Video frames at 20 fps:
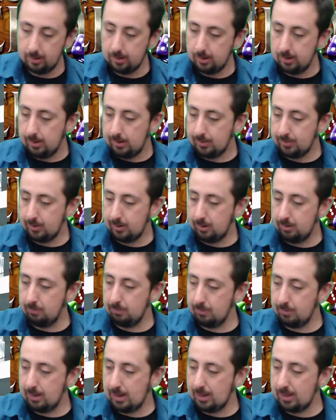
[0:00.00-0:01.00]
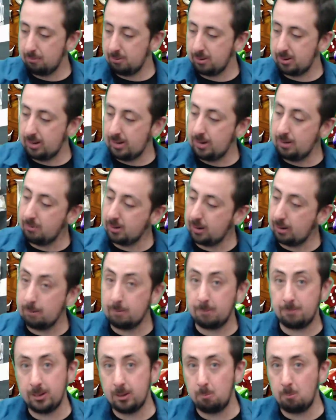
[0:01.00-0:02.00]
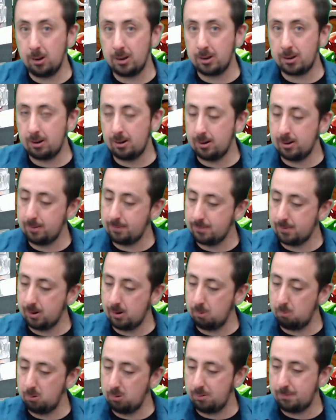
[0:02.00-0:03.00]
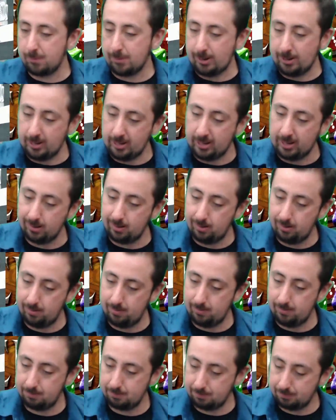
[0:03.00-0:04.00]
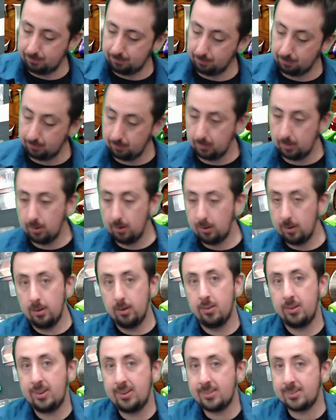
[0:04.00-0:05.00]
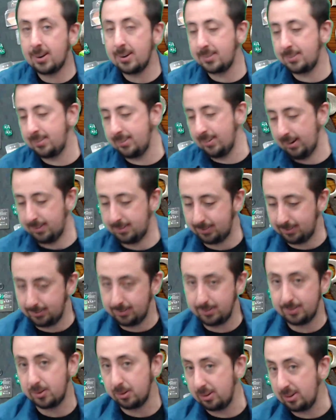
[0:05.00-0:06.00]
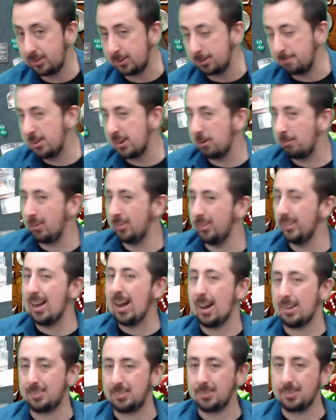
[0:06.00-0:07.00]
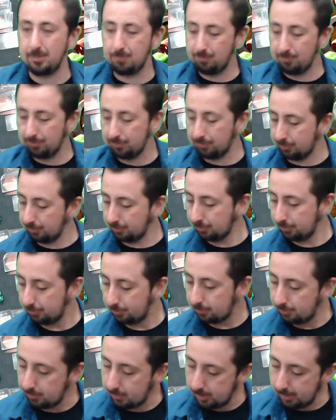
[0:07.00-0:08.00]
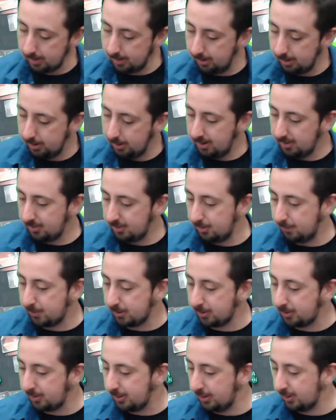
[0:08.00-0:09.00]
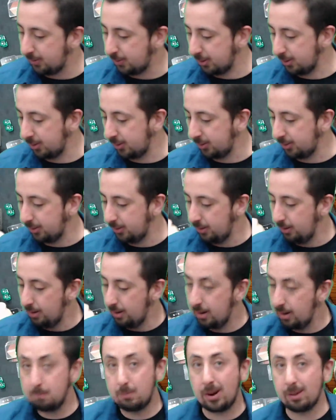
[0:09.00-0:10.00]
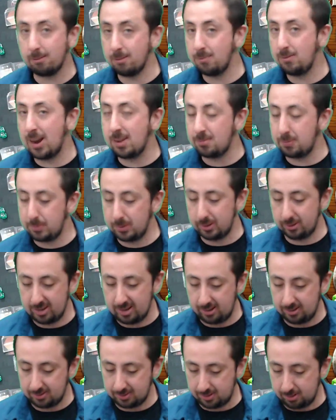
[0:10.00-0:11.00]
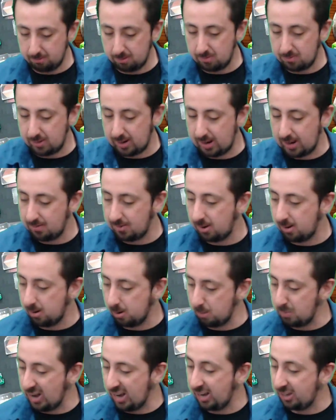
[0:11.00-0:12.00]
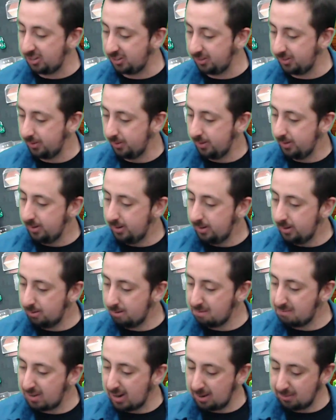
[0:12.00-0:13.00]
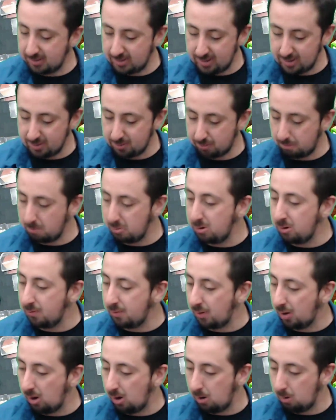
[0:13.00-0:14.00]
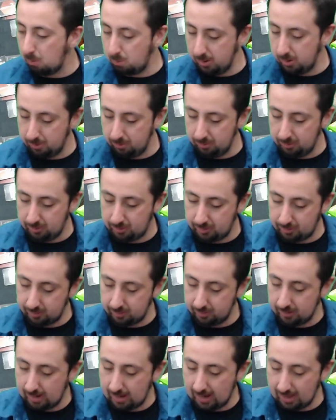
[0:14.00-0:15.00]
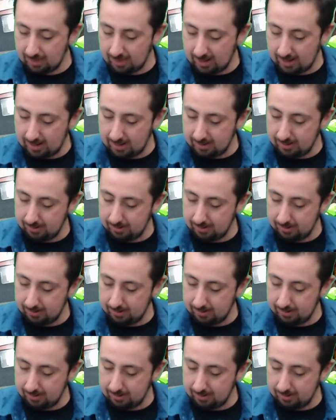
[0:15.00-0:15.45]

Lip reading: So now that we're done, we're going to reveal 1 card for our wolf friend here. He's got a 6, so he's going to be going last. So first things first, my revive ability is going to revive our mage. Revive says remove all wounds and then